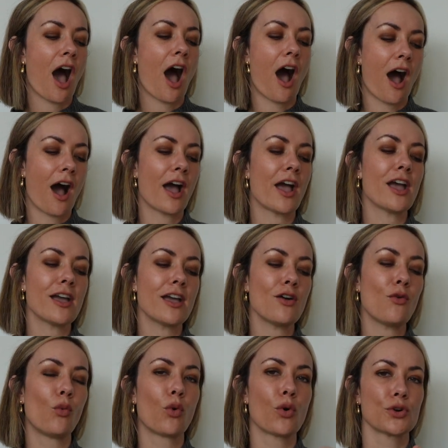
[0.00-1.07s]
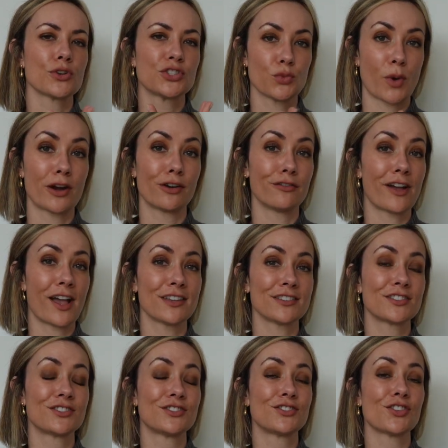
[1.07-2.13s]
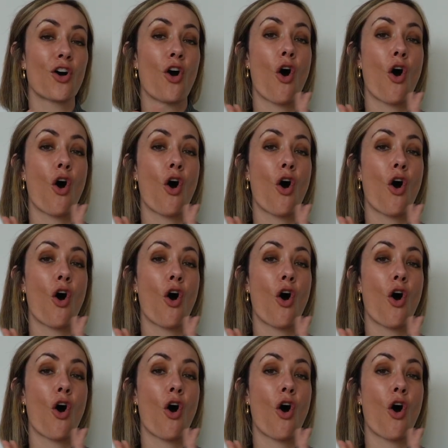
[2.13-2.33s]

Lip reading: I wore sweater vests